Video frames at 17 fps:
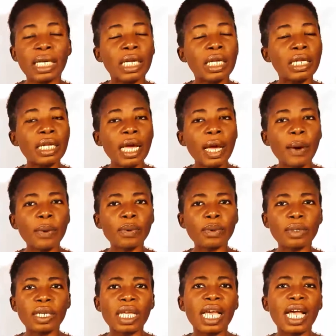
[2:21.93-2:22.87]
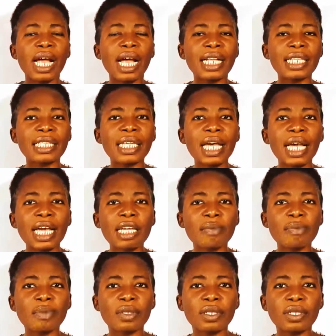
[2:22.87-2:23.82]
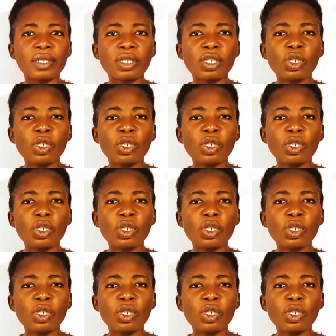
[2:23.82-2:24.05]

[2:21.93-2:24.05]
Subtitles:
Now, at times,